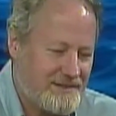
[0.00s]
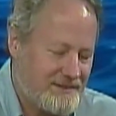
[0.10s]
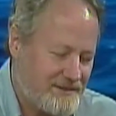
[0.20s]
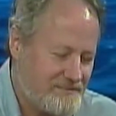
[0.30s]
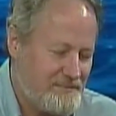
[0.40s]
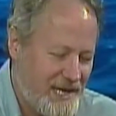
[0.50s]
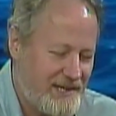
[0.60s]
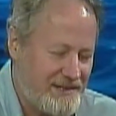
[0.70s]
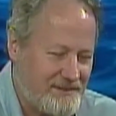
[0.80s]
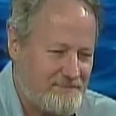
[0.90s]

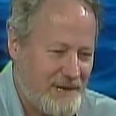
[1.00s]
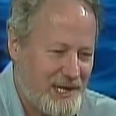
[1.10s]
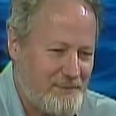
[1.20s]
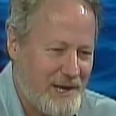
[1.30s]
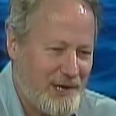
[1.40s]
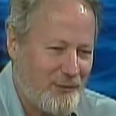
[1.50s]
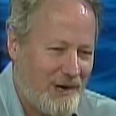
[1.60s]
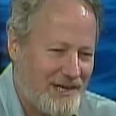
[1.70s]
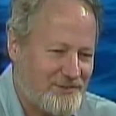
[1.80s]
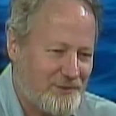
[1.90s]
many
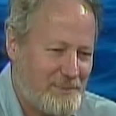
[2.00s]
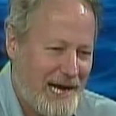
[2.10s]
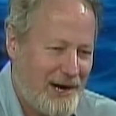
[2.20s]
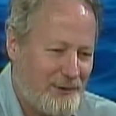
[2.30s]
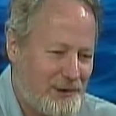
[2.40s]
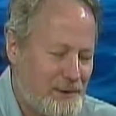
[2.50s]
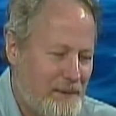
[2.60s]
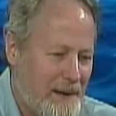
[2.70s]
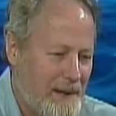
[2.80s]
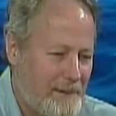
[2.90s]
megawatts of power,
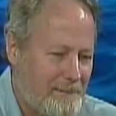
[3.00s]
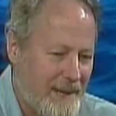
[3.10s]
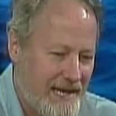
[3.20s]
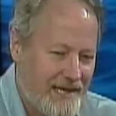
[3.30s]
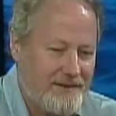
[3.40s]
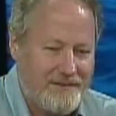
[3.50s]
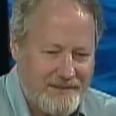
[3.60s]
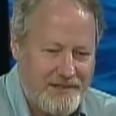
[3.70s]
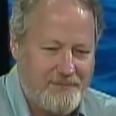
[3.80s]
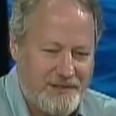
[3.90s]
and
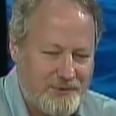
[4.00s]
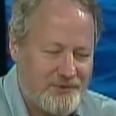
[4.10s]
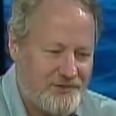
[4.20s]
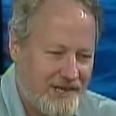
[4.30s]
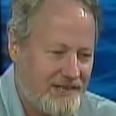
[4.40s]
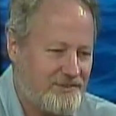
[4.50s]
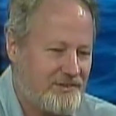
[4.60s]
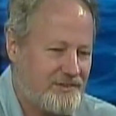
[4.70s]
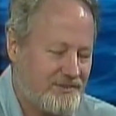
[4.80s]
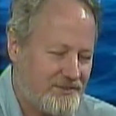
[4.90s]
individual states
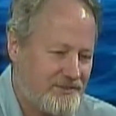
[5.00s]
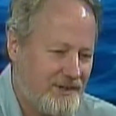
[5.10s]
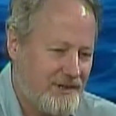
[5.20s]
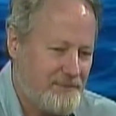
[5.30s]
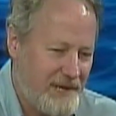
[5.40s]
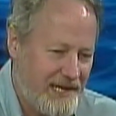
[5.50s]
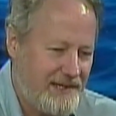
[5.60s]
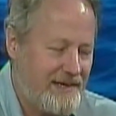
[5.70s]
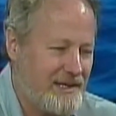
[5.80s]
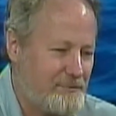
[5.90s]
such as
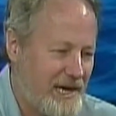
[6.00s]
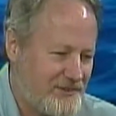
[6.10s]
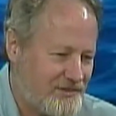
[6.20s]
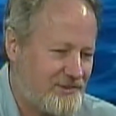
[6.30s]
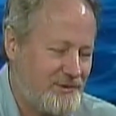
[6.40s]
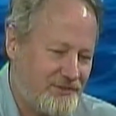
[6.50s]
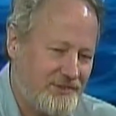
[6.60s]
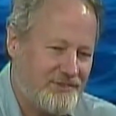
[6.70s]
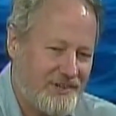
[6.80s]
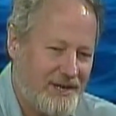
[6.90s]
Maine and
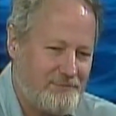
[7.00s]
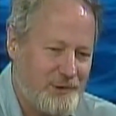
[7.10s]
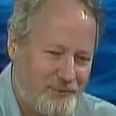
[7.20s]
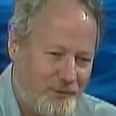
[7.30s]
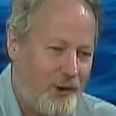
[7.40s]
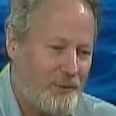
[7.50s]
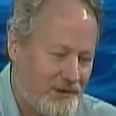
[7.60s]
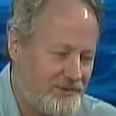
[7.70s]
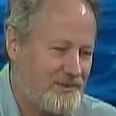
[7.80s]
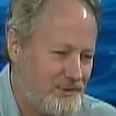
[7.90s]
Massachusetts have moved
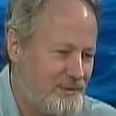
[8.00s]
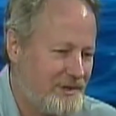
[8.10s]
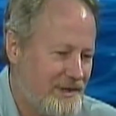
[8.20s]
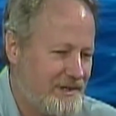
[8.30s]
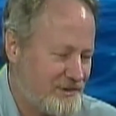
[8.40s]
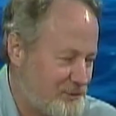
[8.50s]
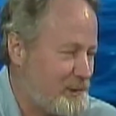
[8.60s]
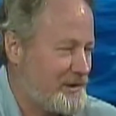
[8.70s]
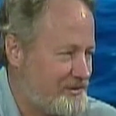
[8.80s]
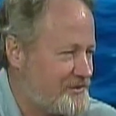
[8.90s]
forward to
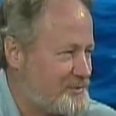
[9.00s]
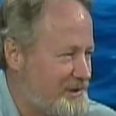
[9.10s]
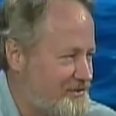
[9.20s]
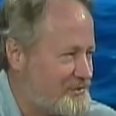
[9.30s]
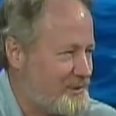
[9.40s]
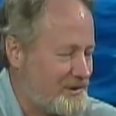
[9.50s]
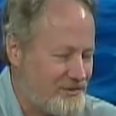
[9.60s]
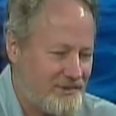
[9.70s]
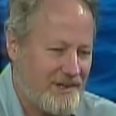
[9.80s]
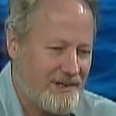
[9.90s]
exploit this
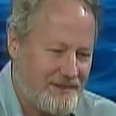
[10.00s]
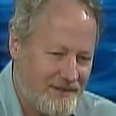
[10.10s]
resource and